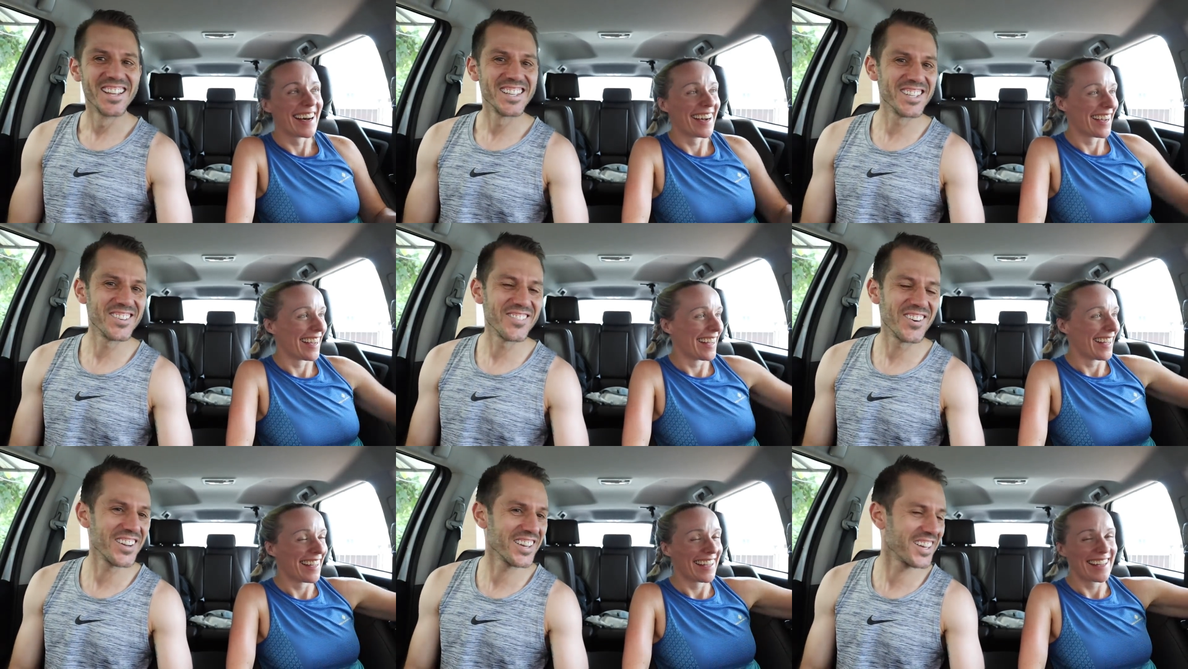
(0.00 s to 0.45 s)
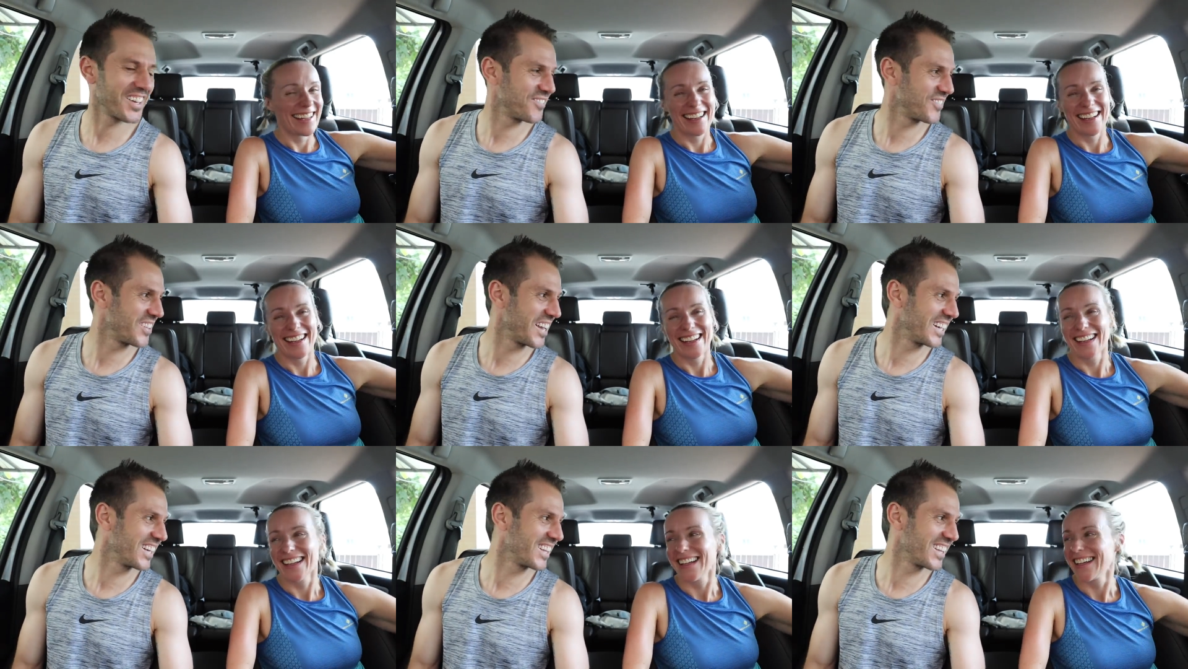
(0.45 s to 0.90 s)
Speaker 1: You won't give
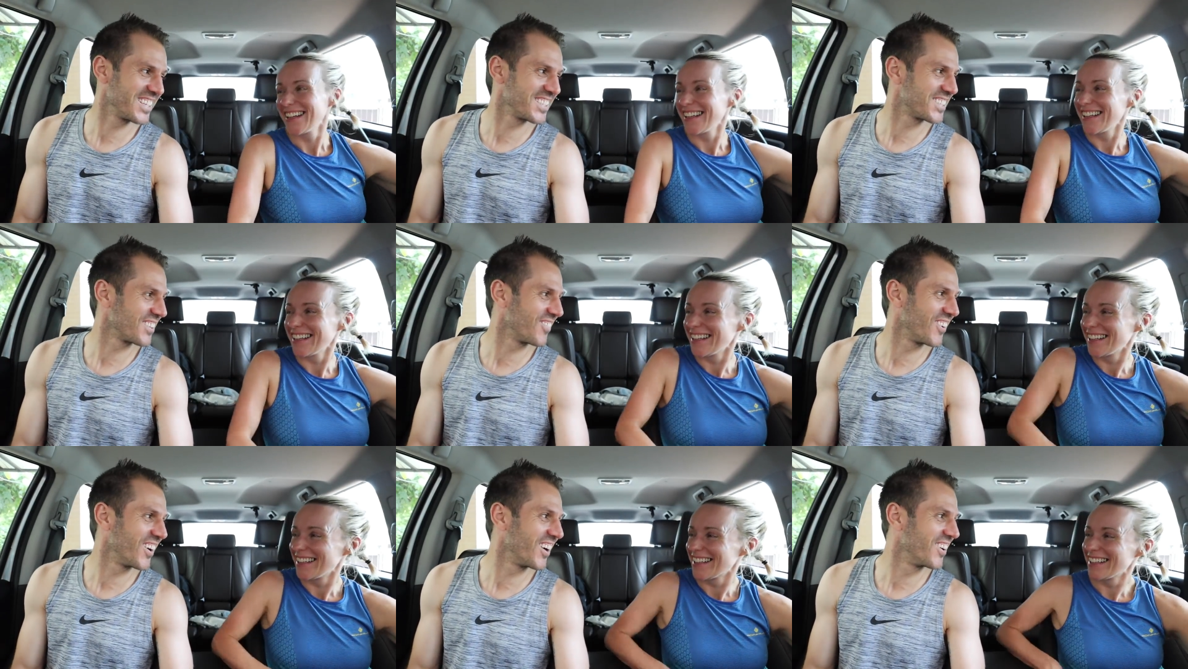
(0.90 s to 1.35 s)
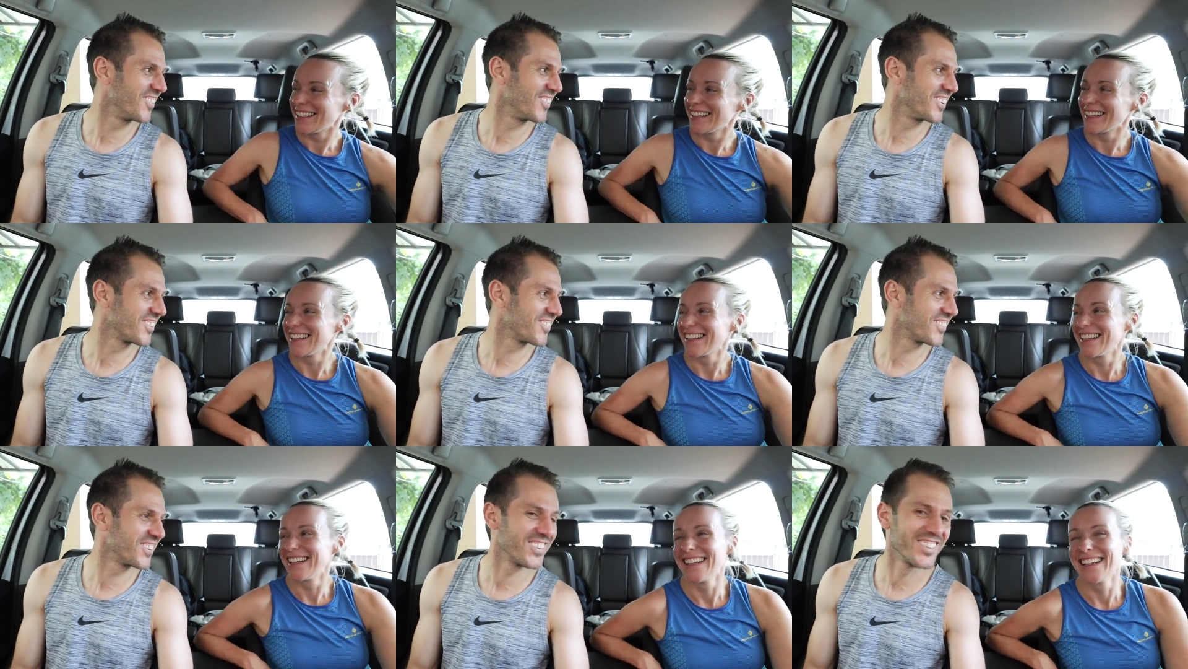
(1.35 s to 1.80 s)
me anything to work
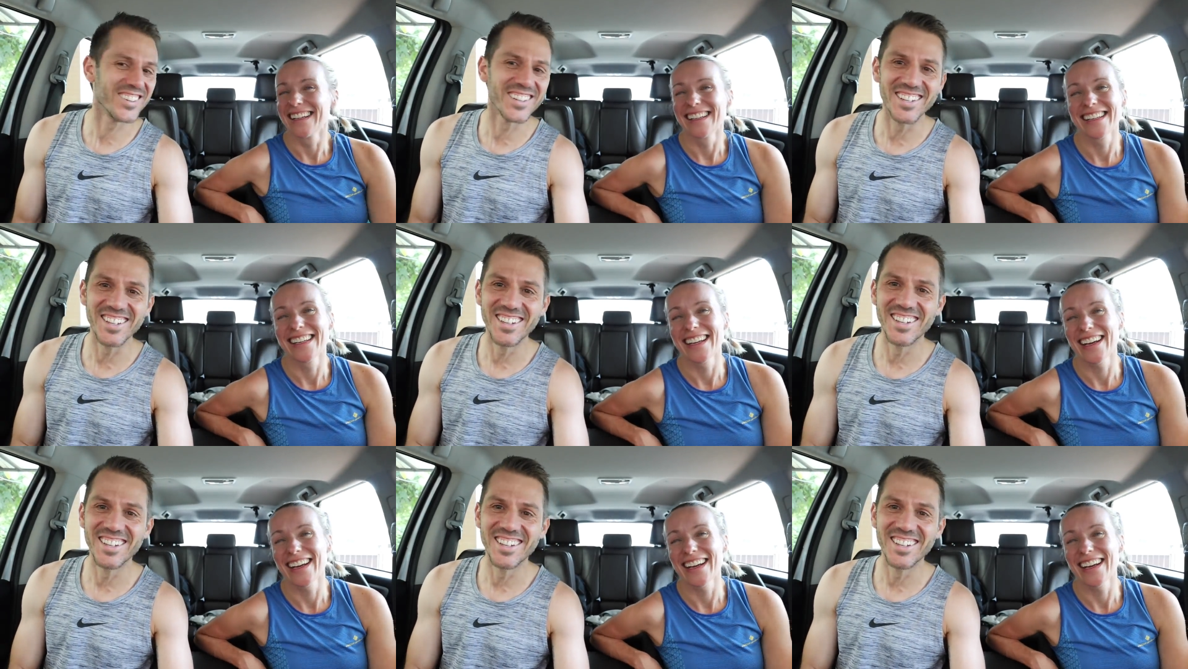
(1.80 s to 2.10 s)
with, will you?